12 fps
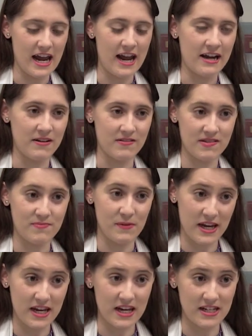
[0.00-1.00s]
and
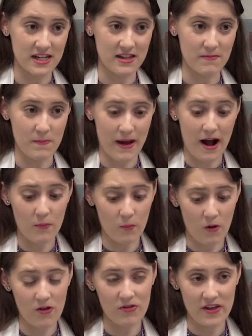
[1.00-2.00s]
speaking to them about
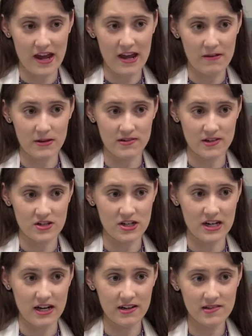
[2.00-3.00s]
what their
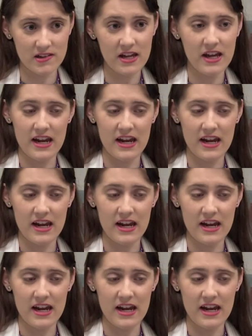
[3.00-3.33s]
position is